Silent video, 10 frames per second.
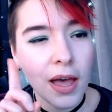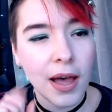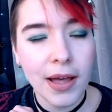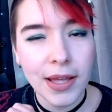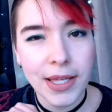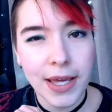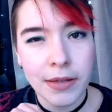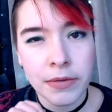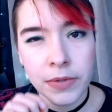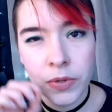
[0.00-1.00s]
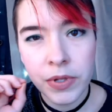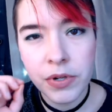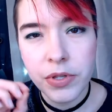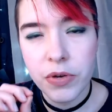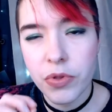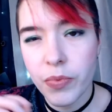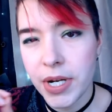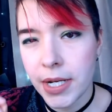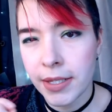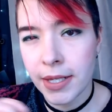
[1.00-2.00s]
Uh, yeah, so a little note, the
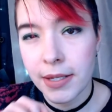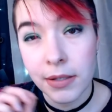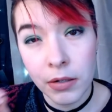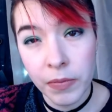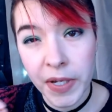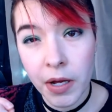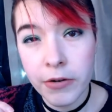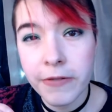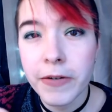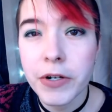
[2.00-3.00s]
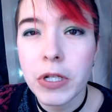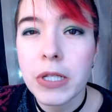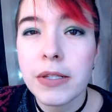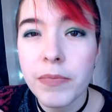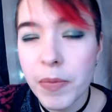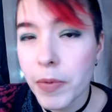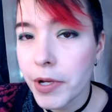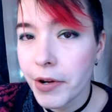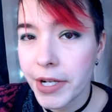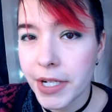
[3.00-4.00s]
Windex thing is a little bit controversial. Some people are
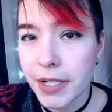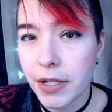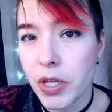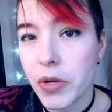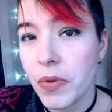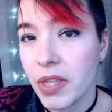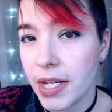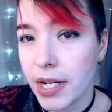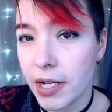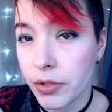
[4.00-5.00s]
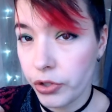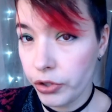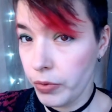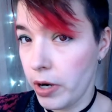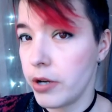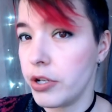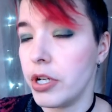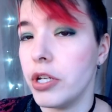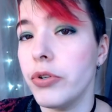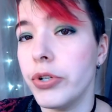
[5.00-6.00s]
going to tell you that it is too harsh
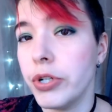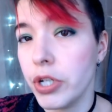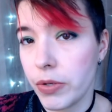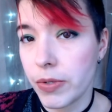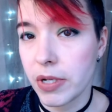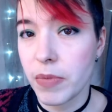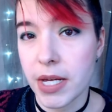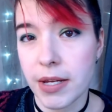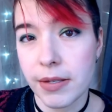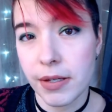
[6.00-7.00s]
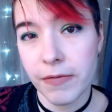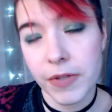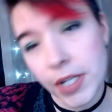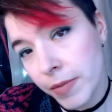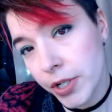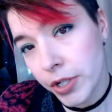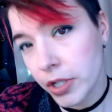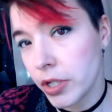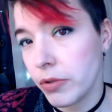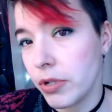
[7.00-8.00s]
and you shouldn't use it because of the damage it
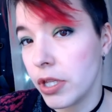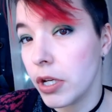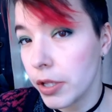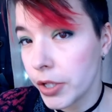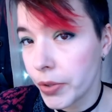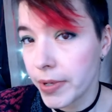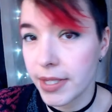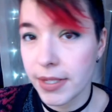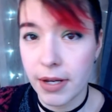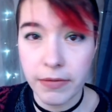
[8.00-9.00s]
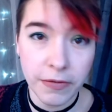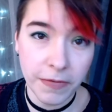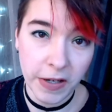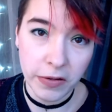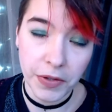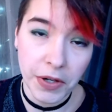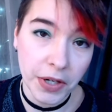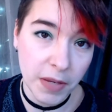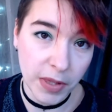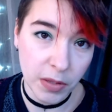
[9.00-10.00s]
could do to the glue inside of the ferrule that are
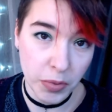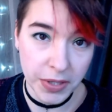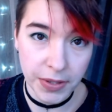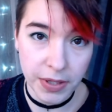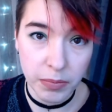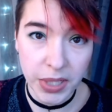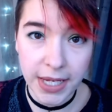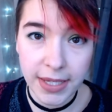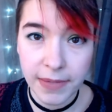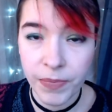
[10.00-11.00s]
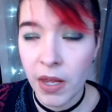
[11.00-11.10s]
keeping the bristles in place.